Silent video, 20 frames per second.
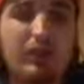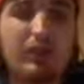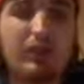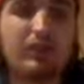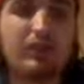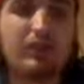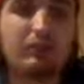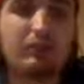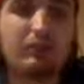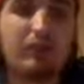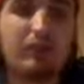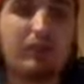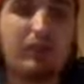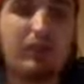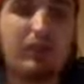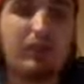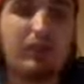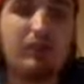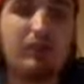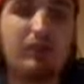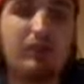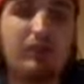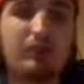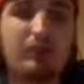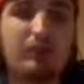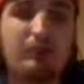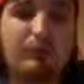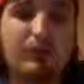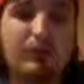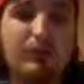the slightly loose
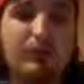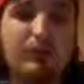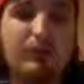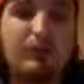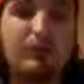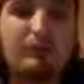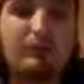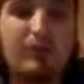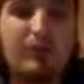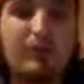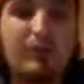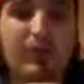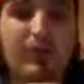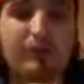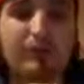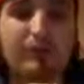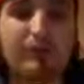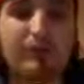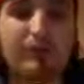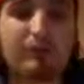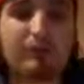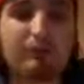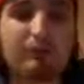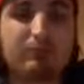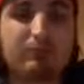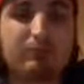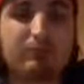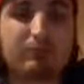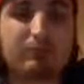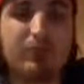button, but every
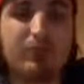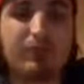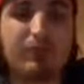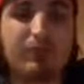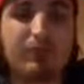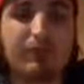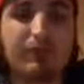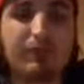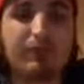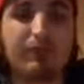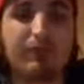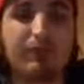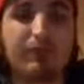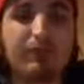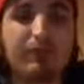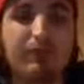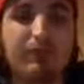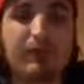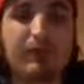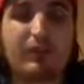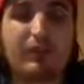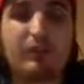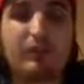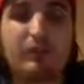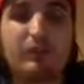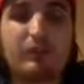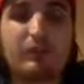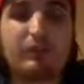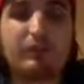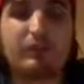mod I've ever used has had a
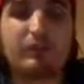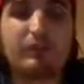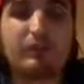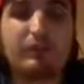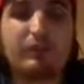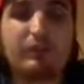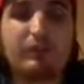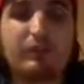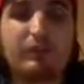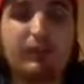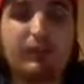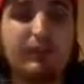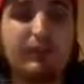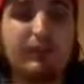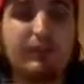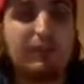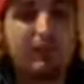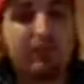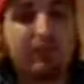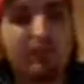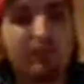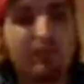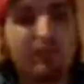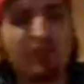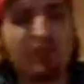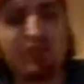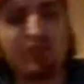loose button really, except the